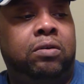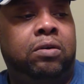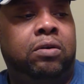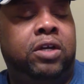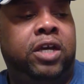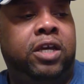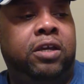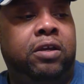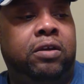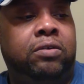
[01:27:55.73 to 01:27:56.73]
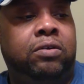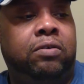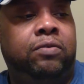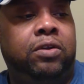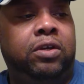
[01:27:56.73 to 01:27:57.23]
okay,
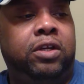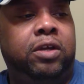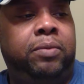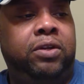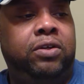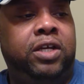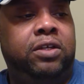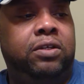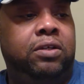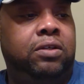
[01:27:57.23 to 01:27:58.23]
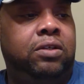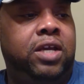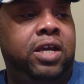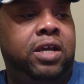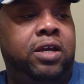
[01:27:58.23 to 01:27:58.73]
so if you look it up under
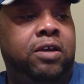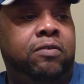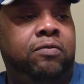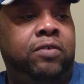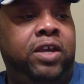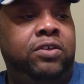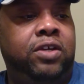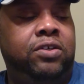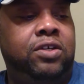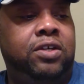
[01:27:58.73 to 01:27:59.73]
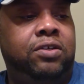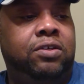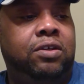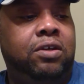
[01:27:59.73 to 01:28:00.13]
texas.gov, HHS,